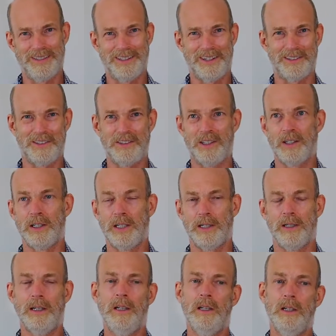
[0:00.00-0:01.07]
hard to tell
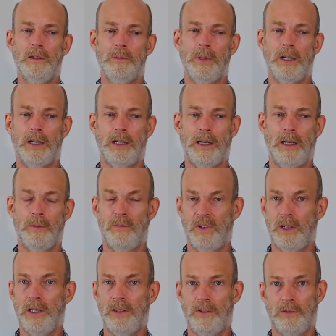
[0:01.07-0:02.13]
here, but I'm
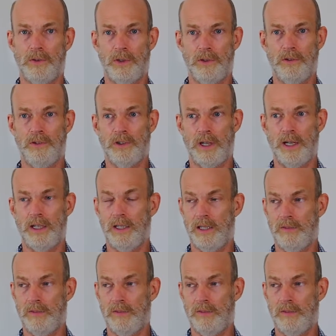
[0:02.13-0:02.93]
very introverted and shy.